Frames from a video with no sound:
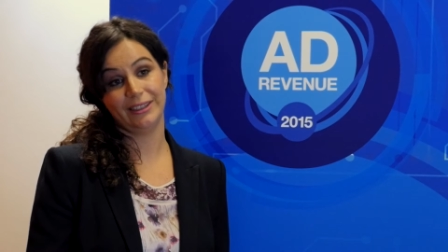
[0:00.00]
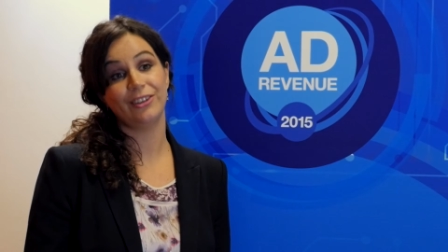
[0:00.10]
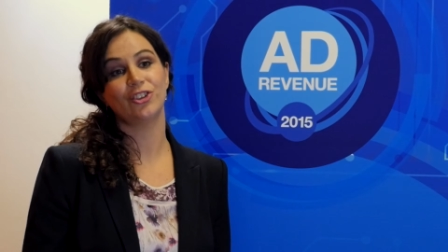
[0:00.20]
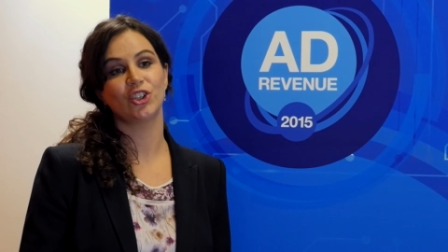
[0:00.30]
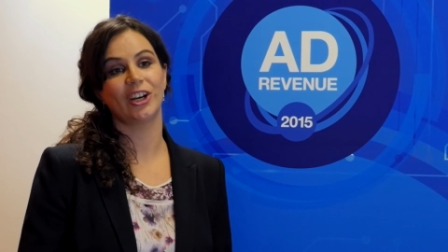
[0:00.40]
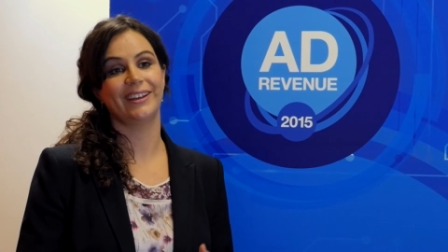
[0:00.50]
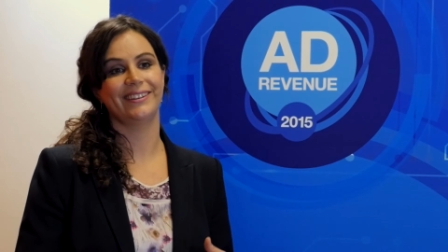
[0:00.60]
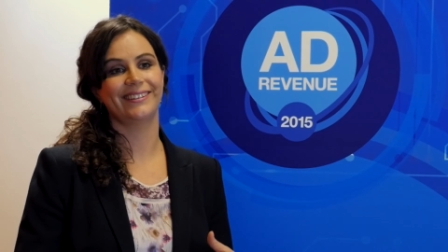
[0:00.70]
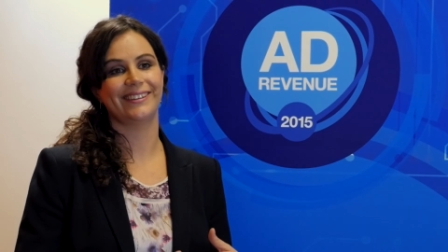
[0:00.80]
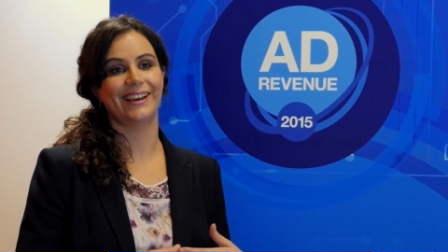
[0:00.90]
these
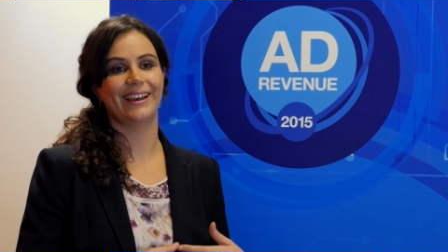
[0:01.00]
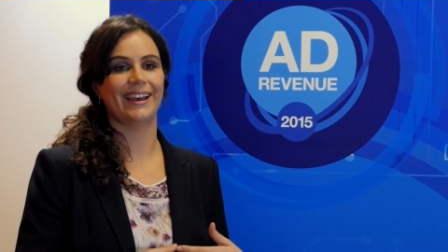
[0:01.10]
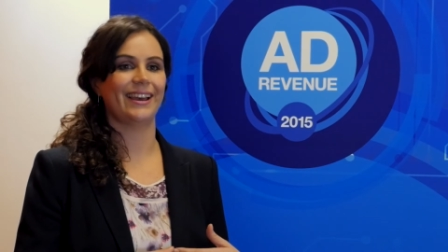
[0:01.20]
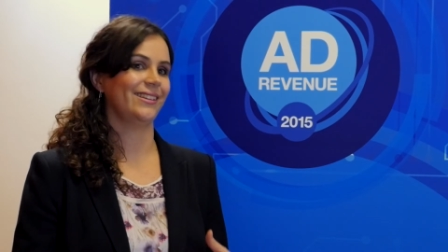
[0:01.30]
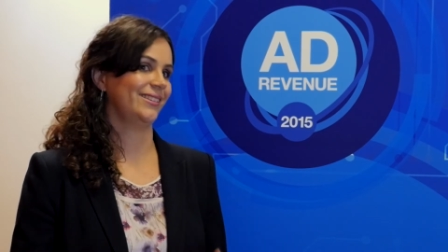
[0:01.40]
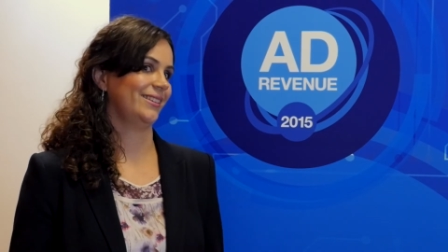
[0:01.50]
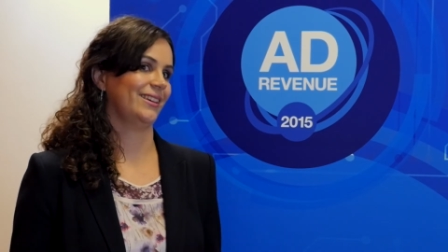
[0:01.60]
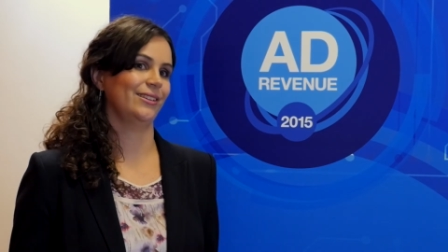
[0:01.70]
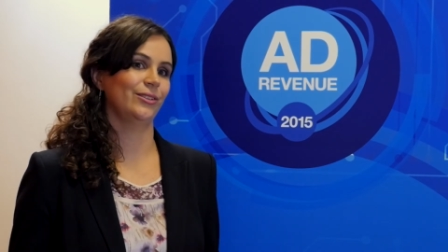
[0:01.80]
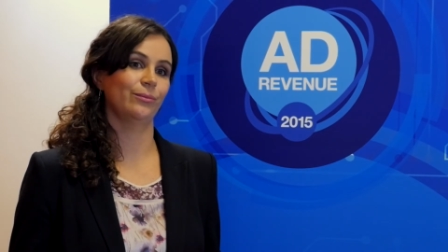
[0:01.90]
giants uh, as,
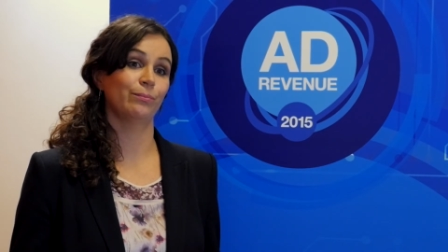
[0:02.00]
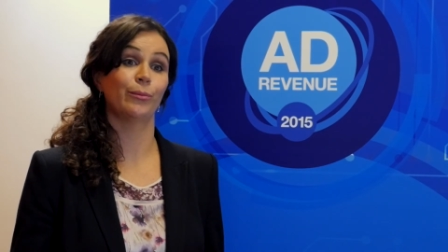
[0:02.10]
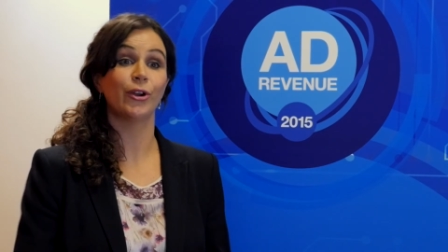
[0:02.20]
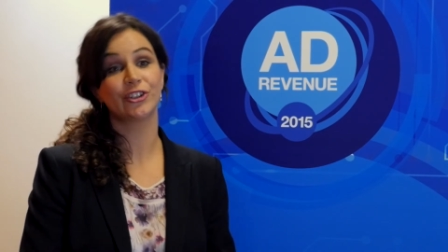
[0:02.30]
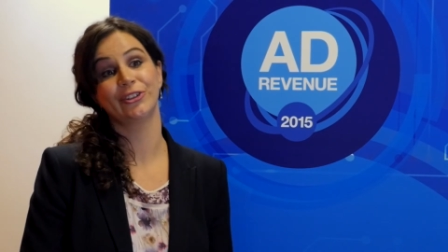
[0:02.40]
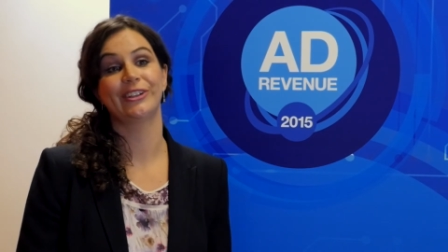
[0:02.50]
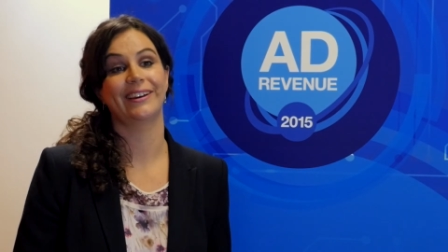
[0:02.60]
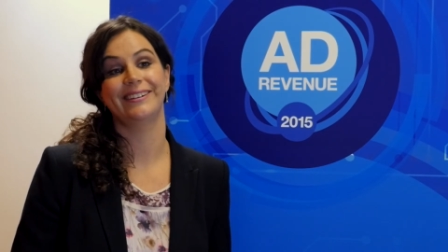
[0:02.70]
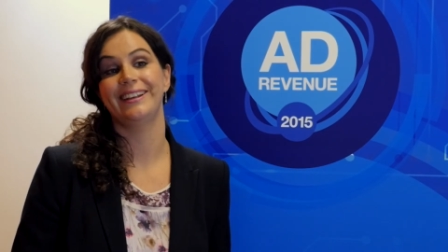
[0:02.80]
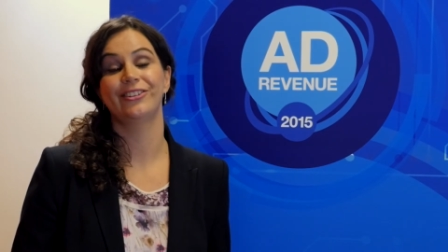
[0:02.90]
as promotional
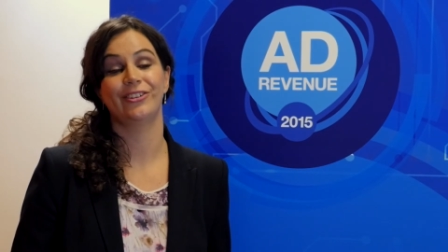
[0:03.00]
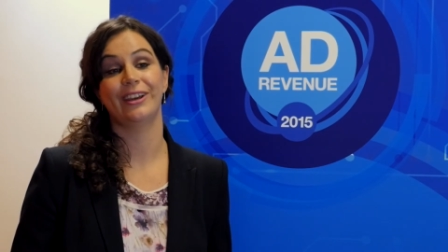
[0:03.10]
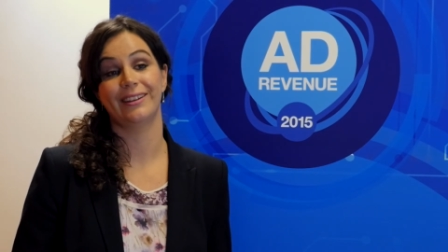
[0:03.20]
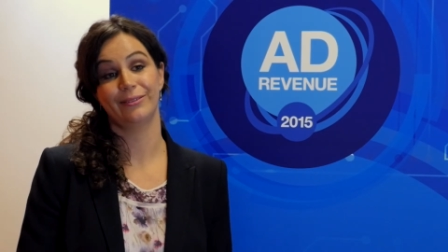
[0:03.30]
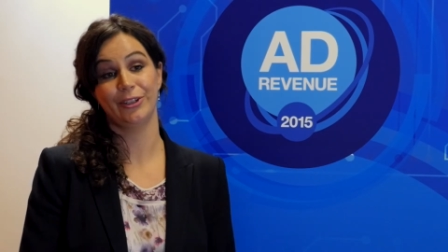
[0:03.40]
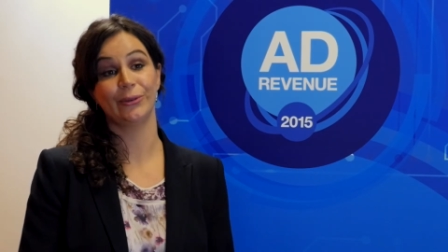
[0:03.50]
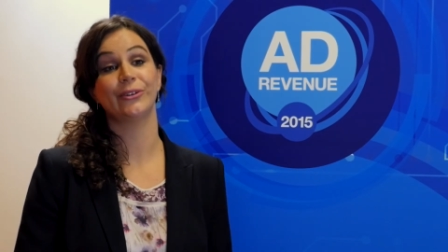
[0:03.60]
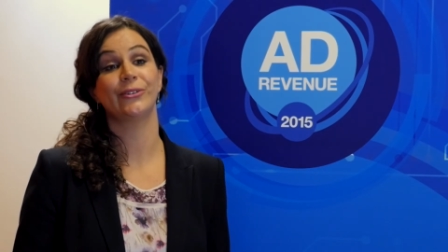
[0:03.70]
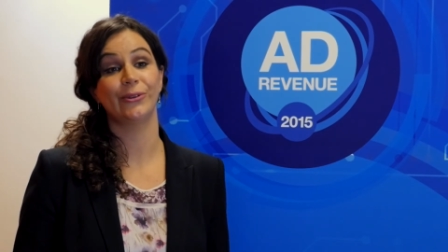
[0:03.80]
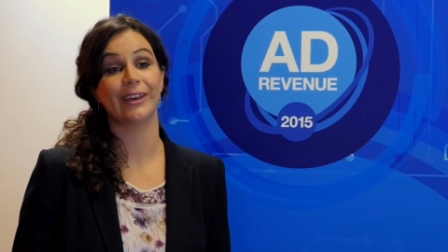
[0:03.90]
techniques to get
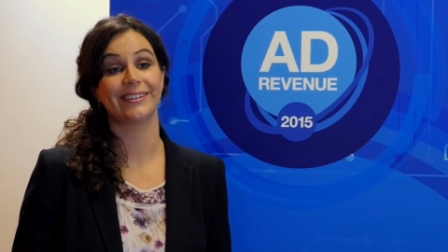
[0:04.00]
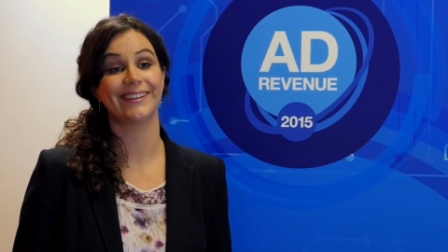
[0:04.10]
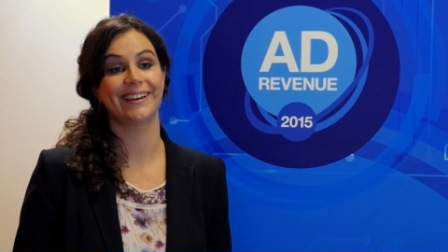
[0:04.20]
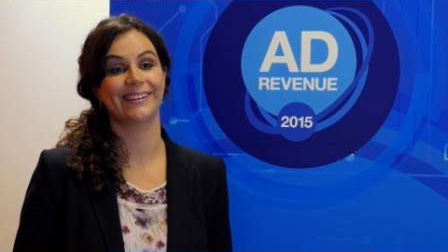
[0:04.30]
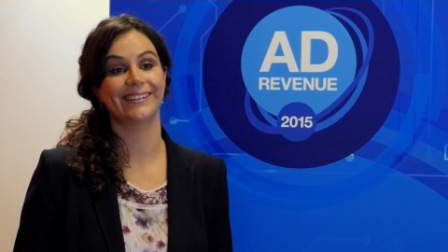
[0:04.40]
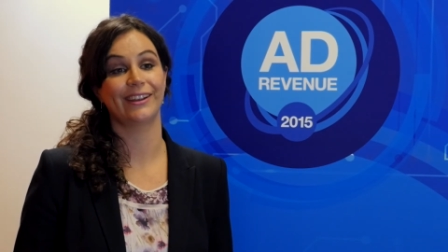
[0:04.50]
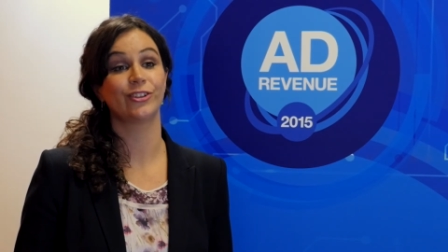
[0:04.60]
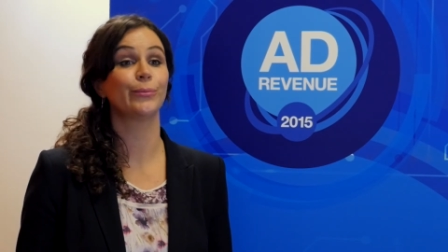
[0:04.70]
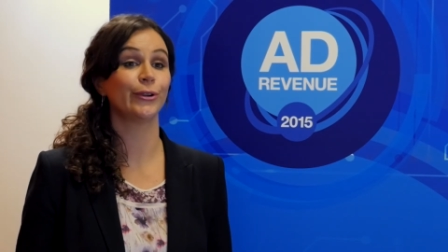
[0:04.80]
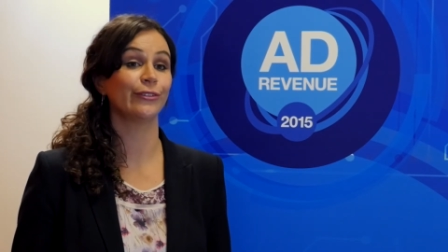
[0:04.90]
users to their site and
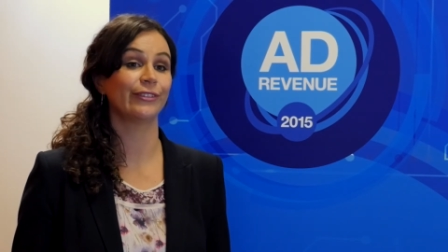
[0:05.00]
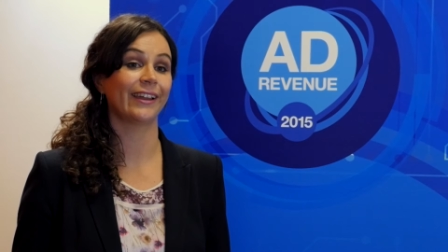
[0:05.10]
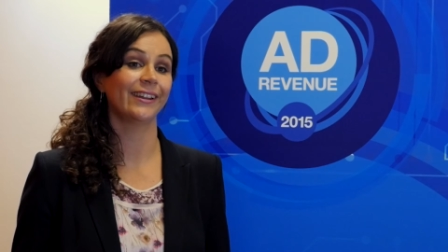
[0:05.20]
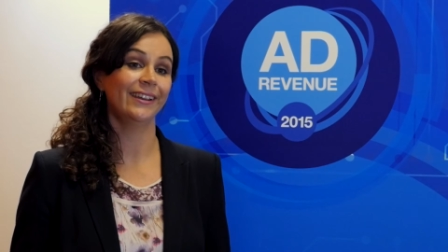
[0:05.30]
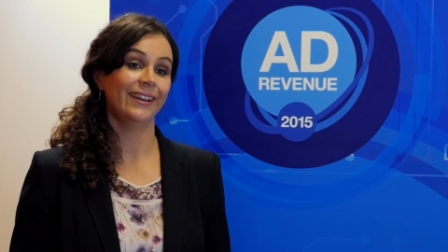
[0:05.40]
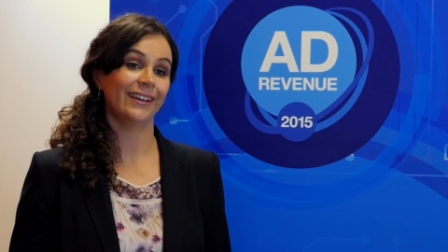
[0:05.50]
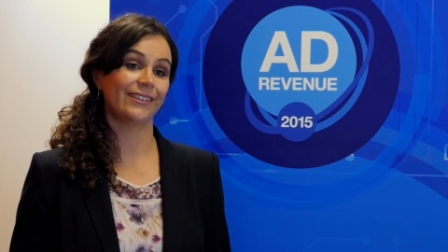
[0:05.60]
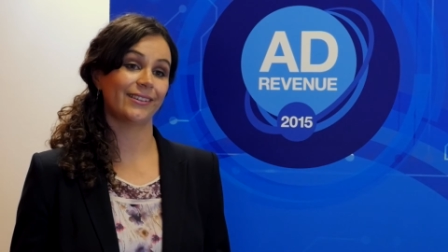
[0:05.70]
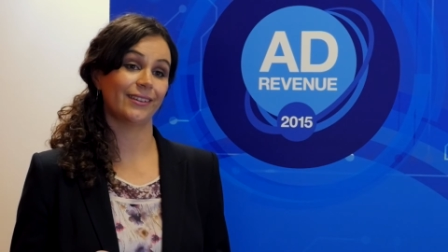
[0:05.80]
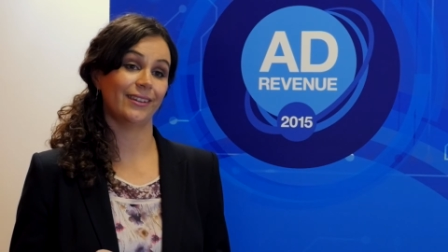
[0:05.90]
to prove that
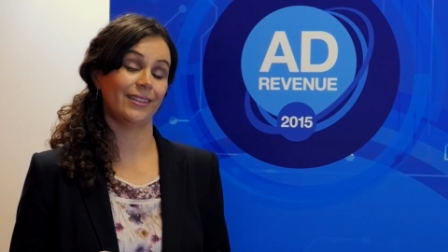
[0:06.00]
it's